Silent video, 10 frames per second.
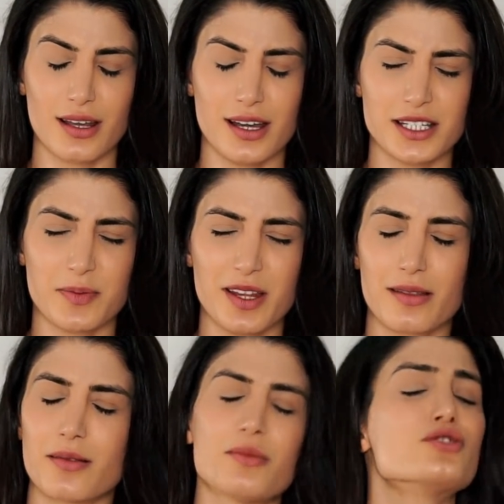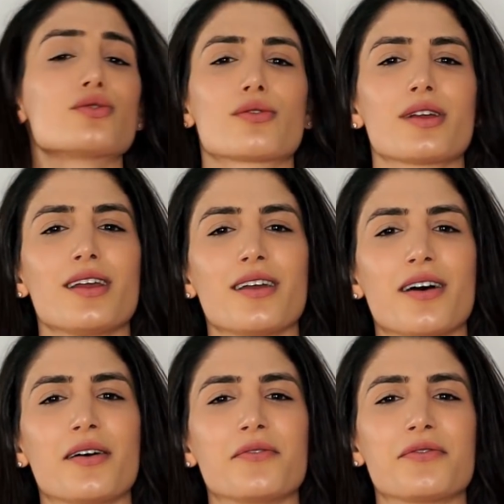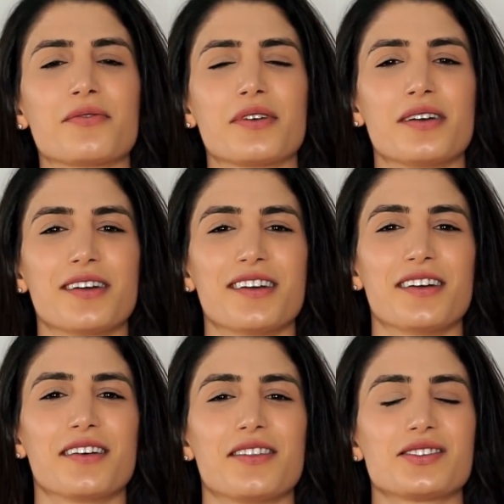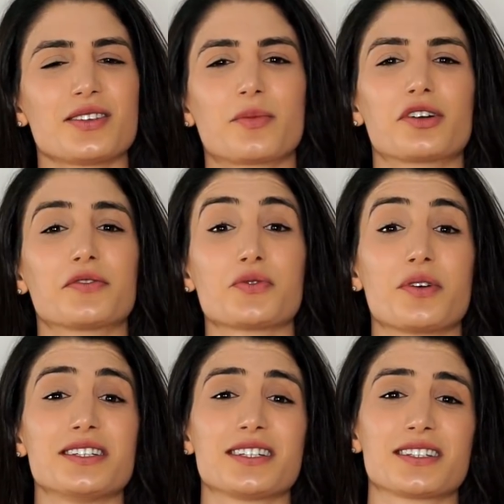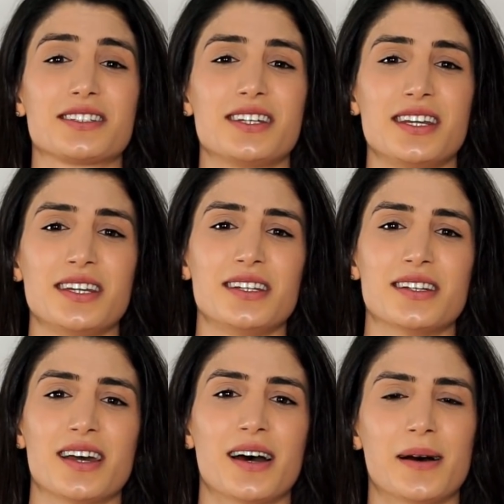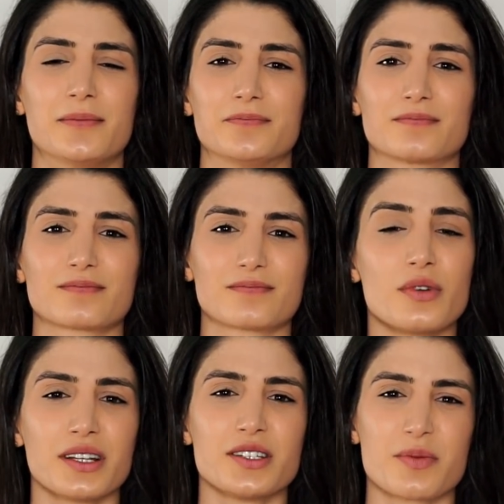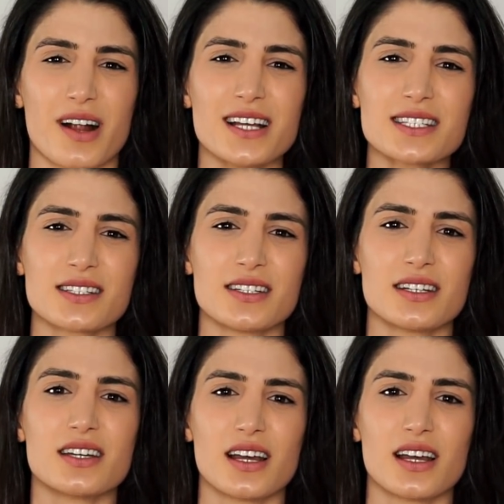I spent the majority of the summer of 2016 really depressed,